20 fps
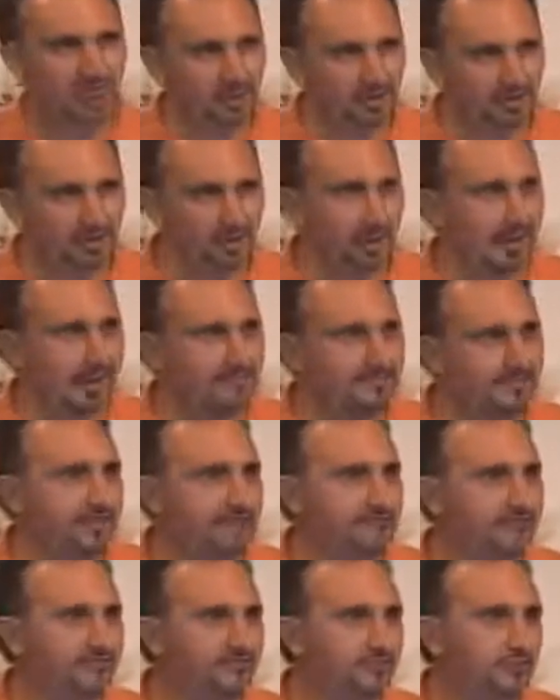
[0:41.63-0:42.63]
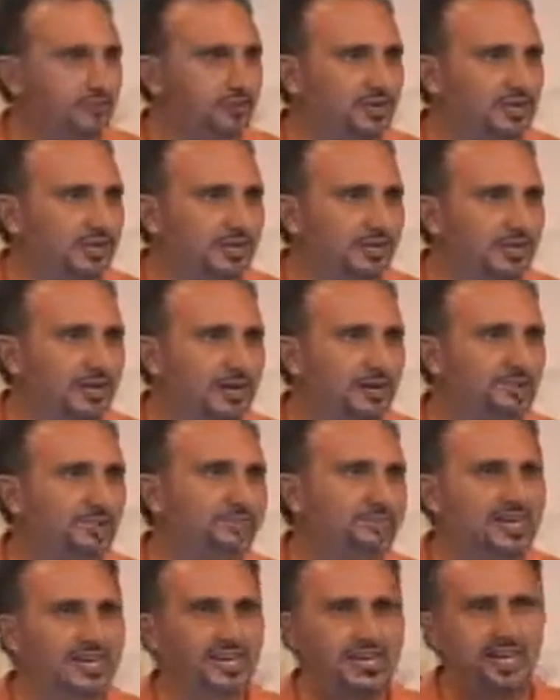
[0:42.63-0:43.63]
I'll grab them before we come
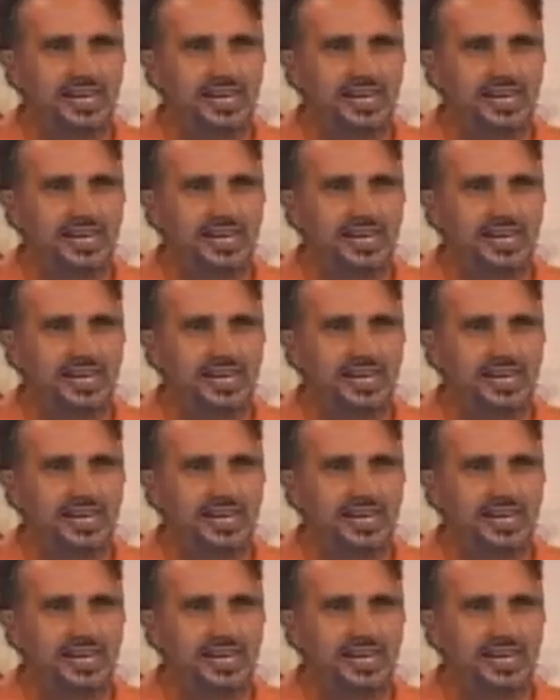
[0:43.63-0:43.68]
up.